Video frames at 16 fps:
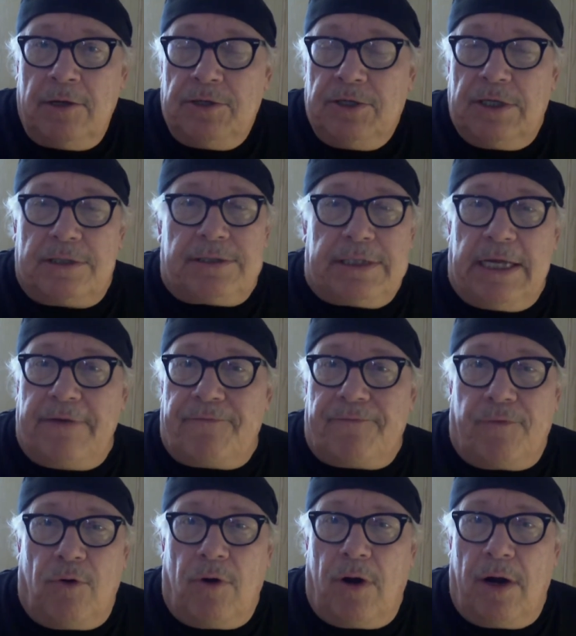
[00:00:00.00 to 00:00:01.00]
just sit
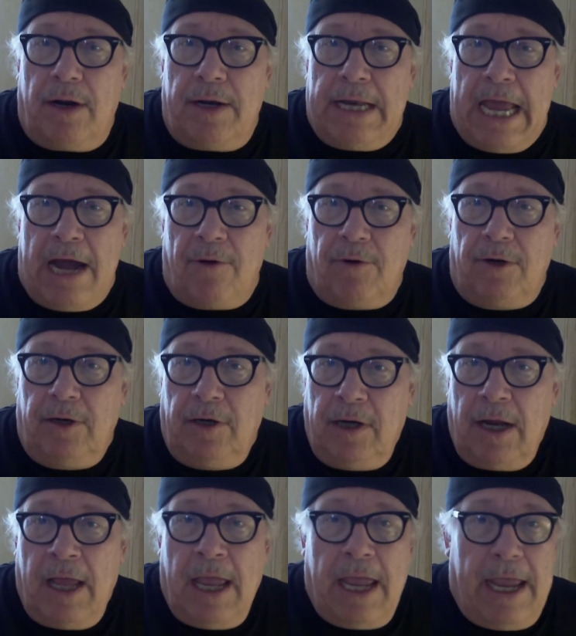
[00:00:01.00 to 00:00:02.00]
for an hour
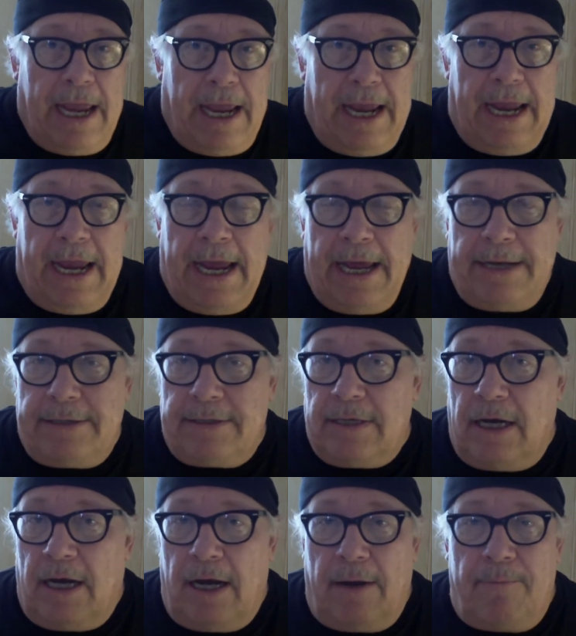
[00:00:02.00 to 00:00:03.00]
and
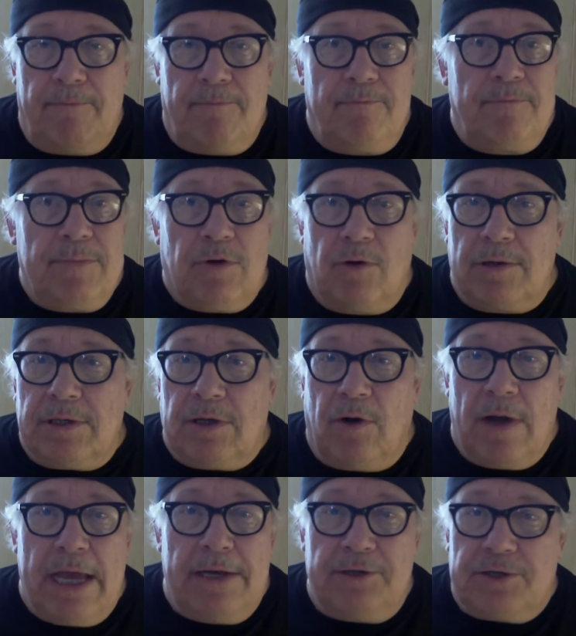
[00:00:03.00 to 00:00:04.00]
uh, go and go
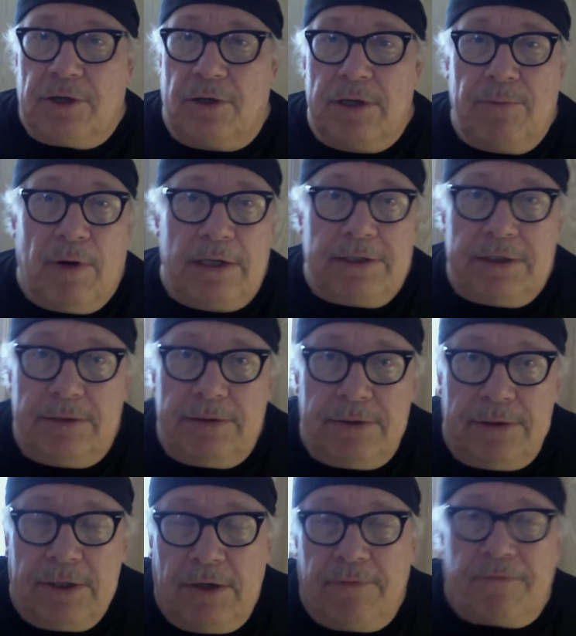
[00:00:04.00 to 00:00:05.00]
ahead and show you what you
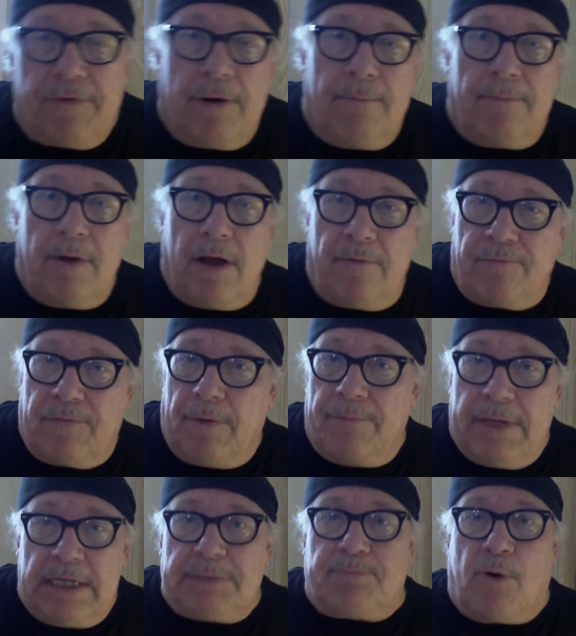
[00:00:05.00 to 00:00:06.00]
do from, from
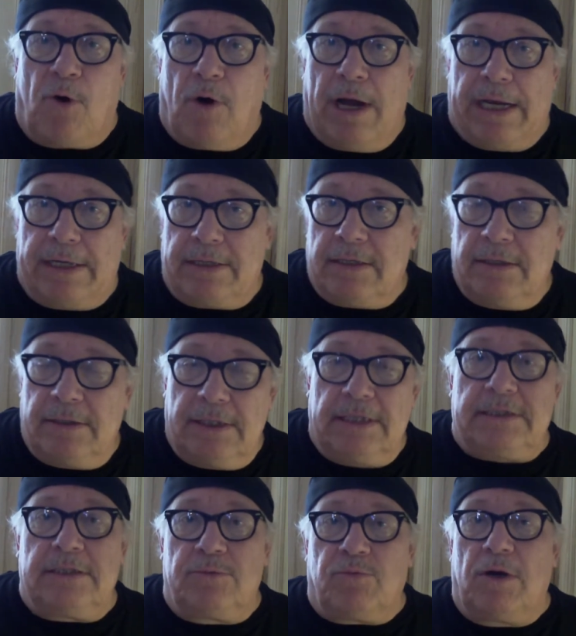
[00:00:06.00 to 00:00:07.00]
this point.
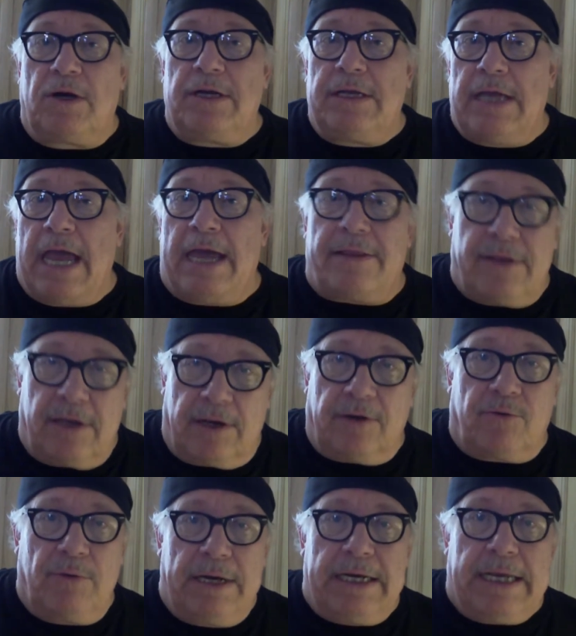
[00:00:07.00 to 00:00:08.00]
This is where you add the
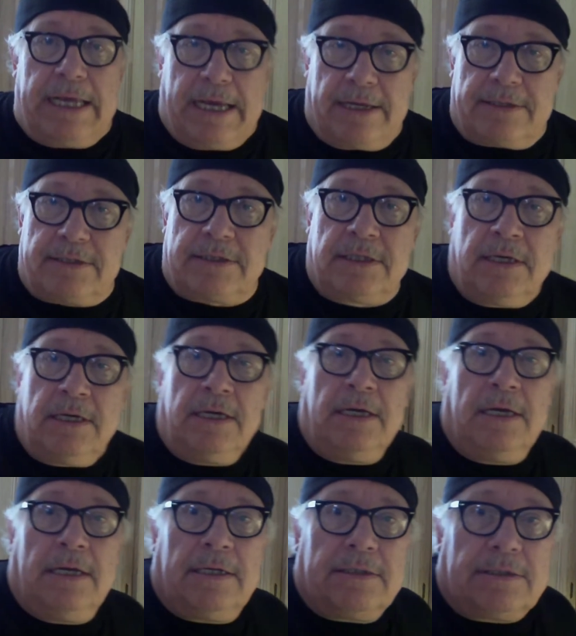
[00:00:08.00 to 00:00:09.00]
ingredients.
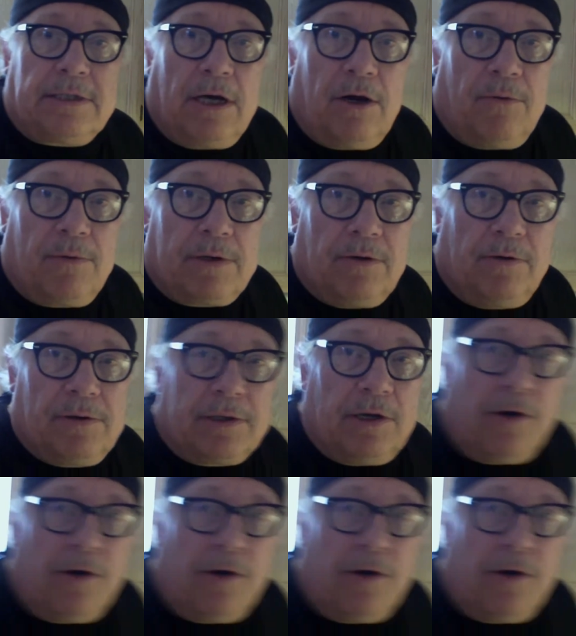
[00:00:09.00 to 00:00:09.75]
So we're going to